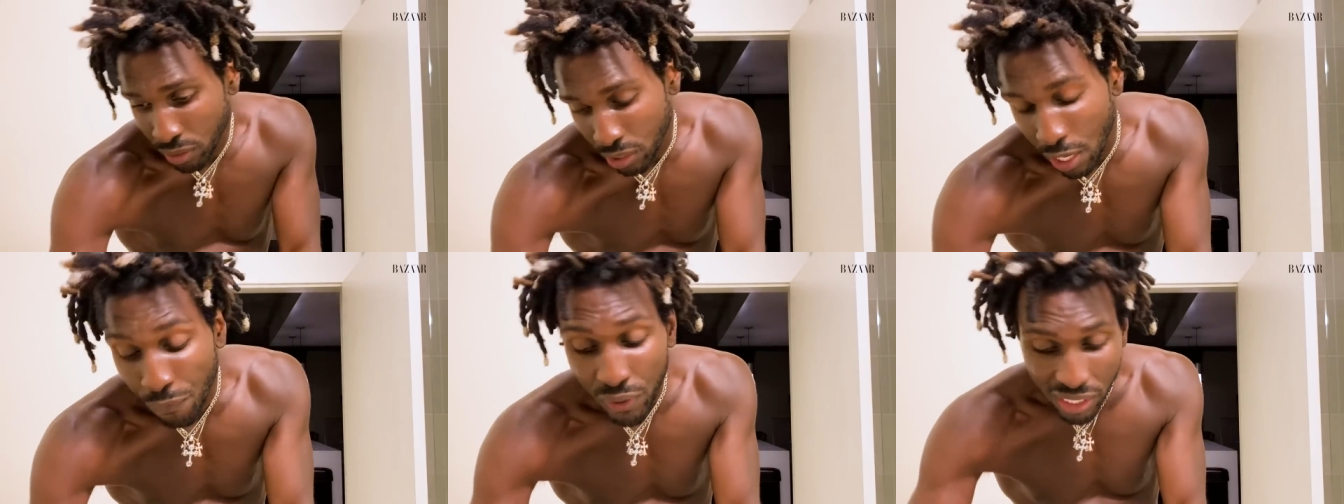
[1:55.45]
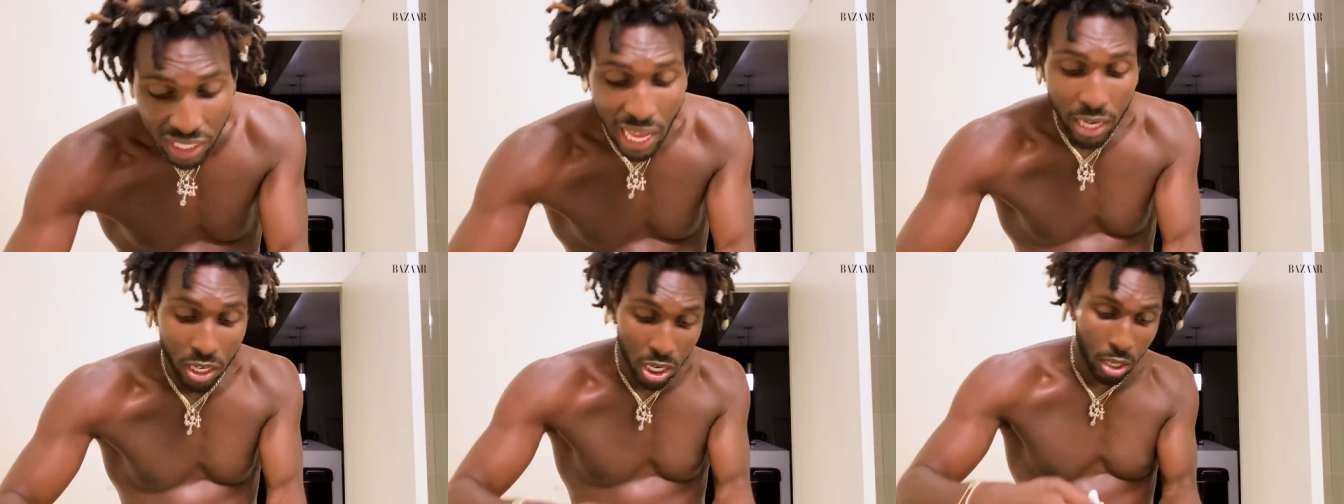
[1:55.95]
Just, if it's
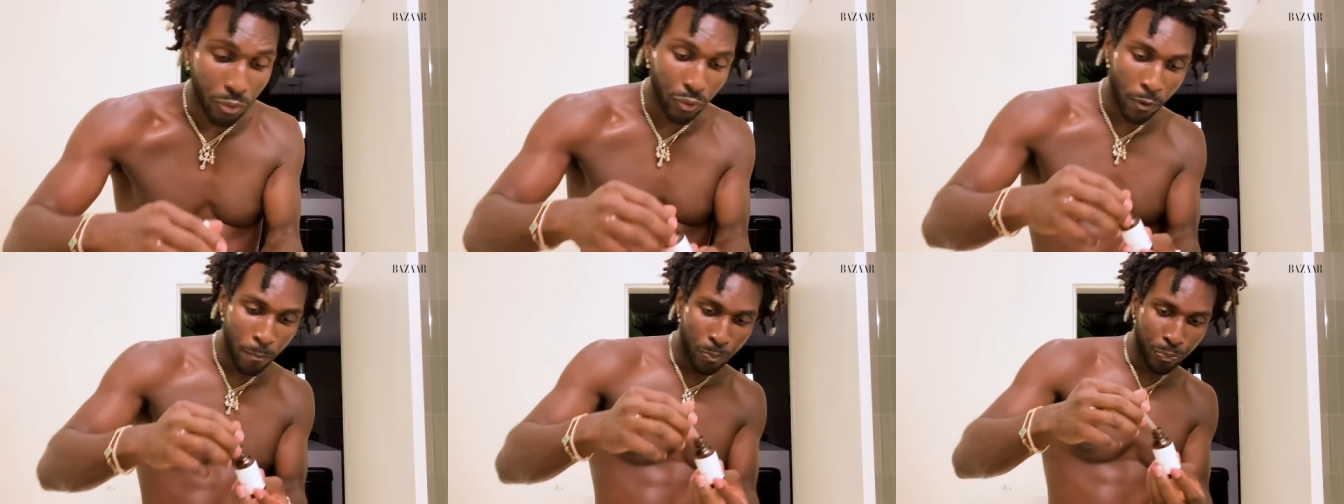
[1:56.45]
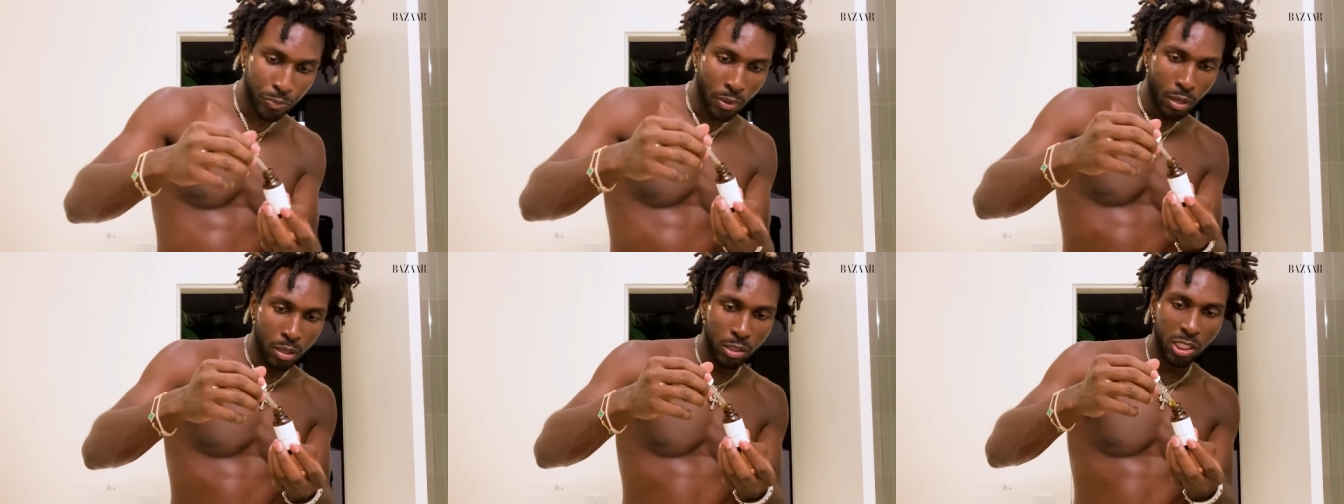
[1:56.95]
not enough,
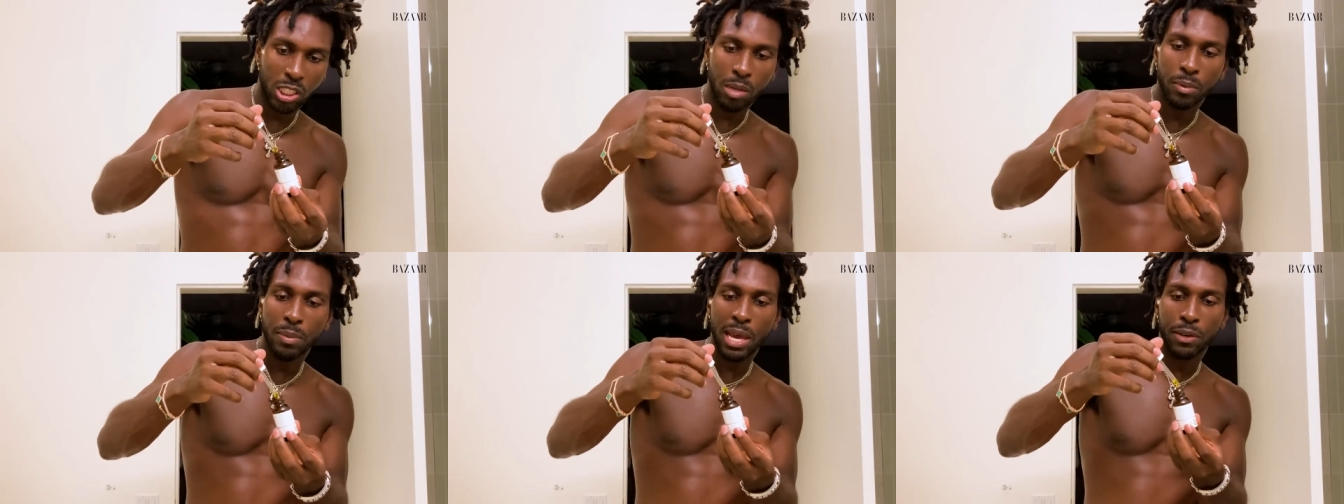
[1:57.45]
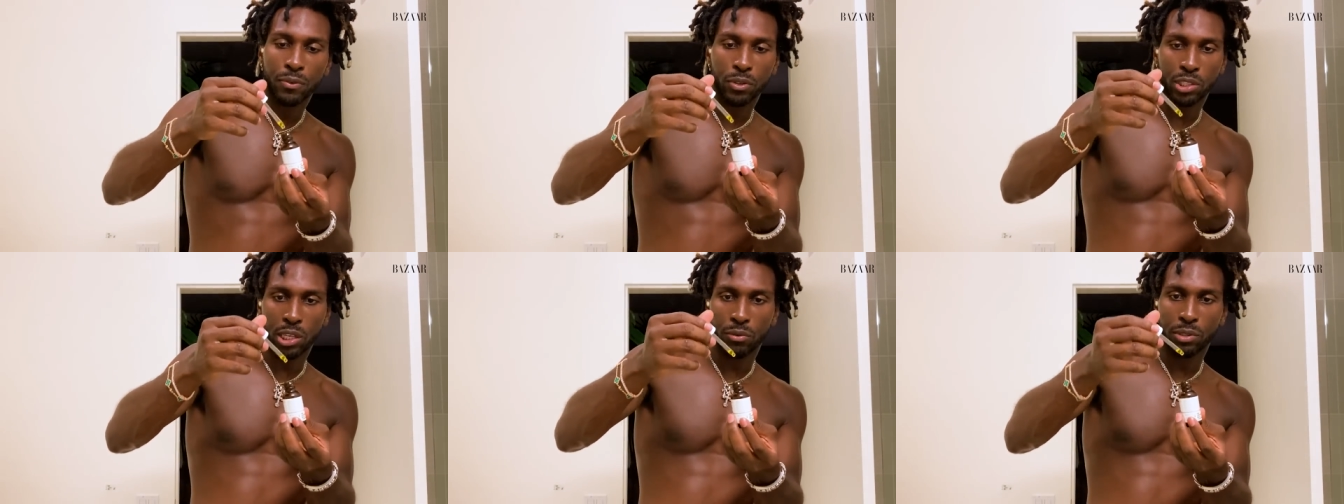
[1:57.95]
just double back for
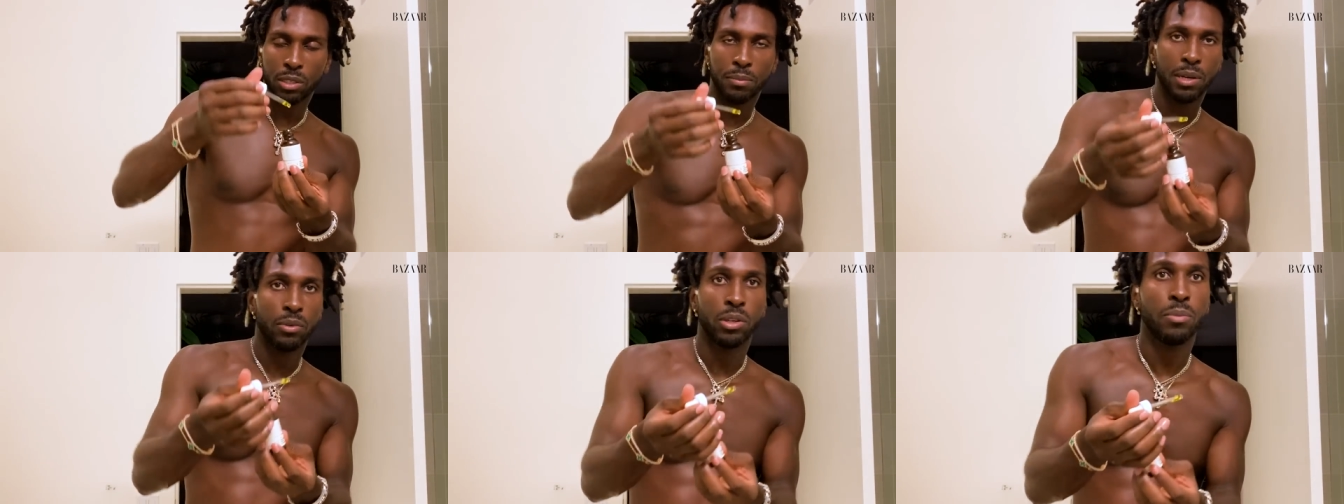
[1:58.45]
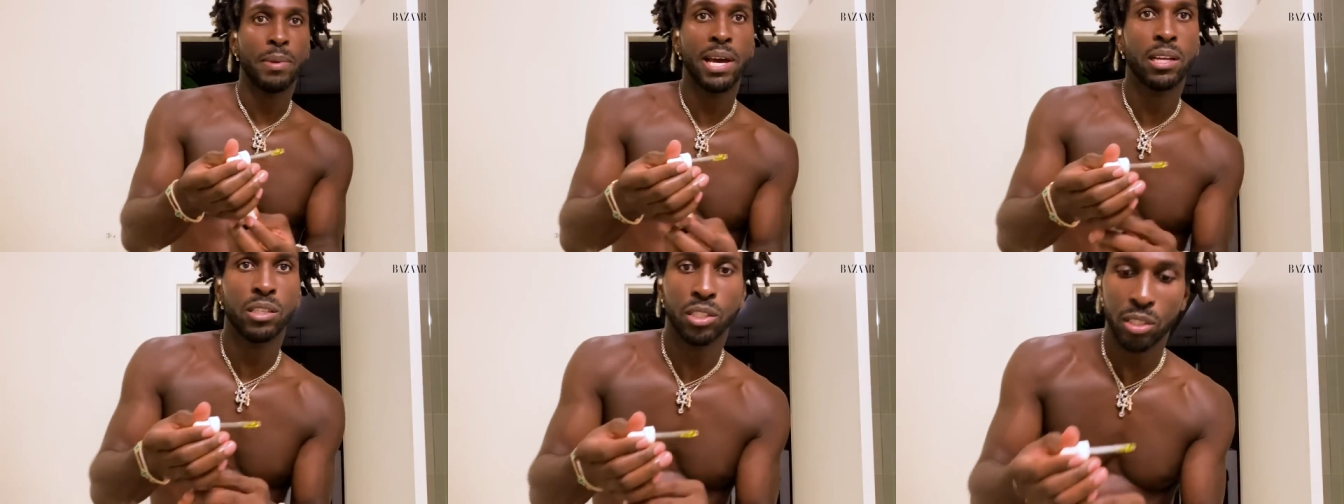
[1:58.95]
a generous amount. It don't
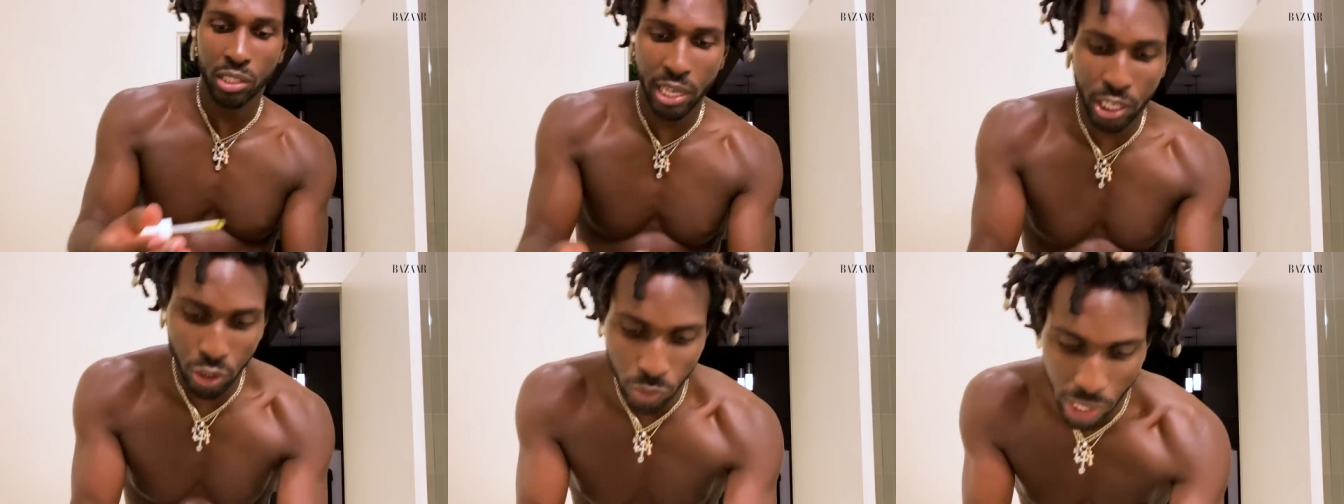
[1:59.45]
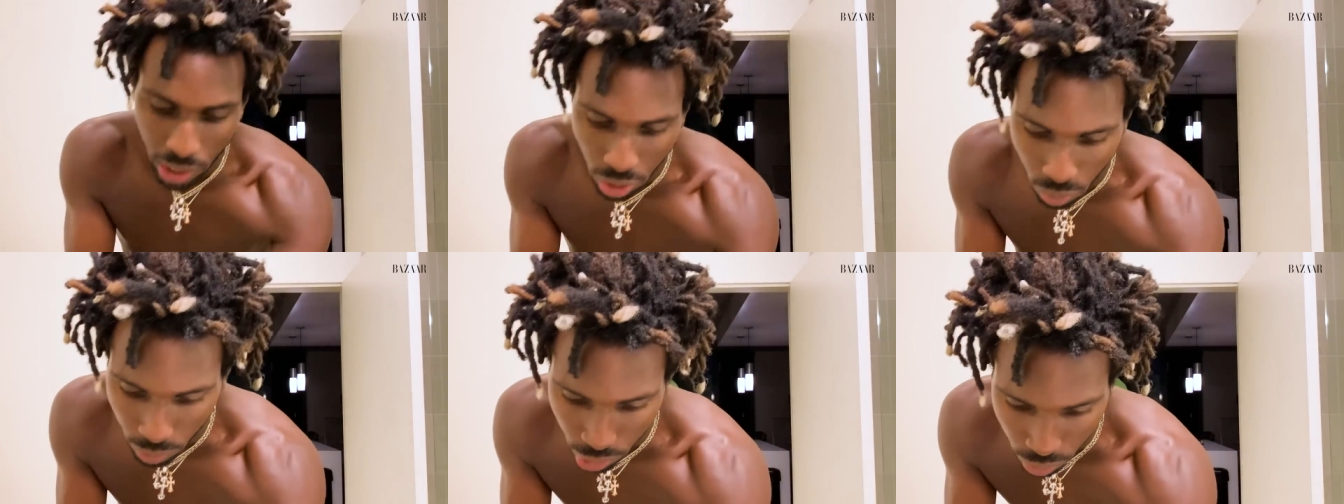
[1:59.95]
matter. It's your skin. You got to
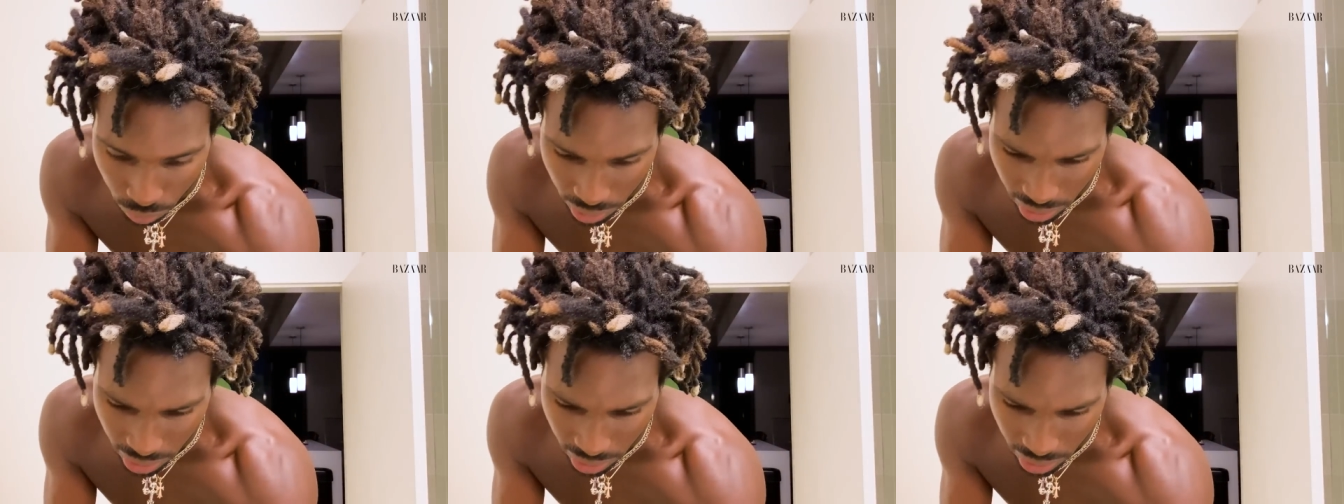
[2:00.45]
know what you